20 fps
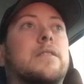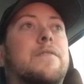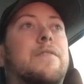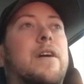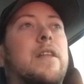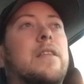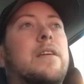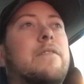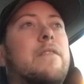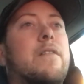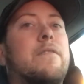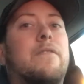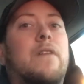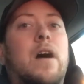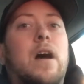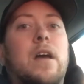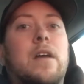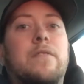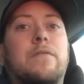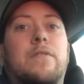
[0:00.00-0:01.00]
if I leave at
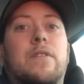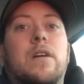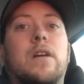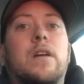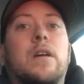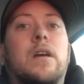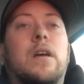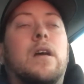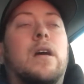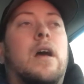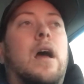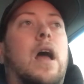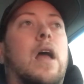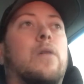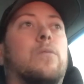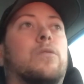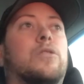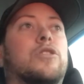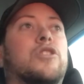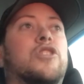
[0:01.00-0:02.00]
5,
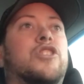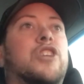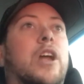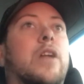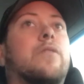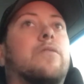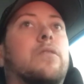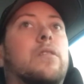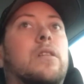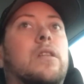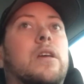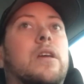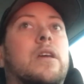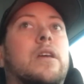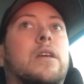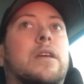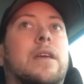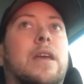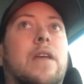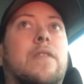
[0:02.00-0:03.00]
I will
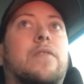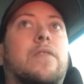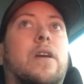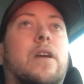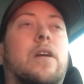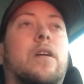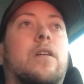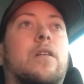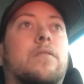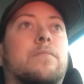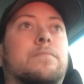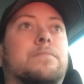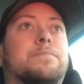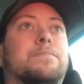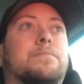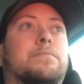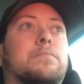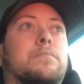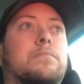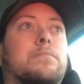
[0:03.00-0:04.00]
generally get there
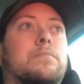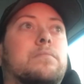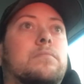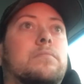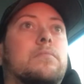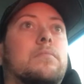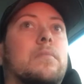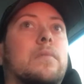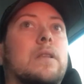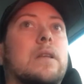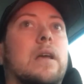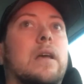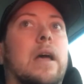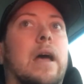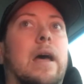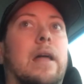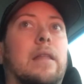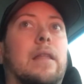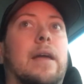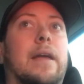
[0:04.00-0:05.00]

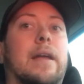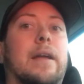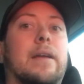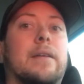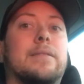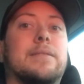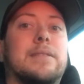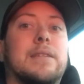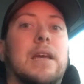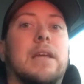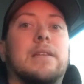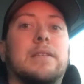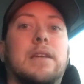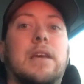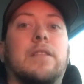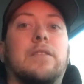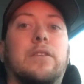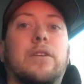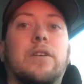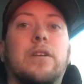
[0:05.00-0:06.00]
at like
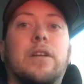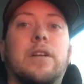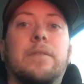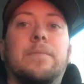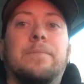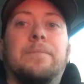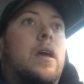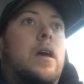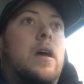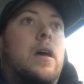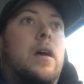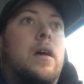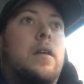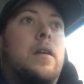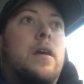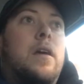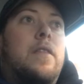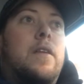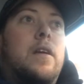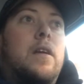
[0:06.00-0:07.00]
10:30,
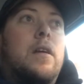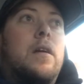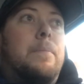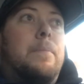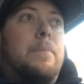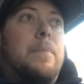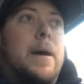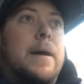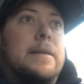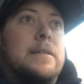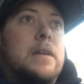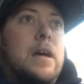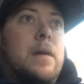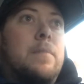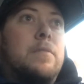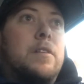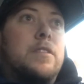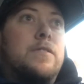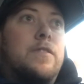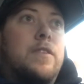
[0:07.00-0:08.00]
and I think by the
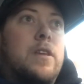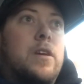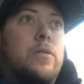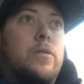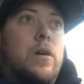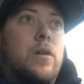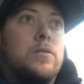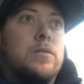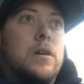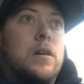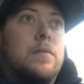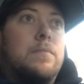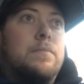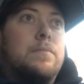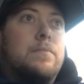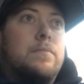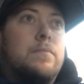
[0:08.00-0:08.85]
time this video goes up,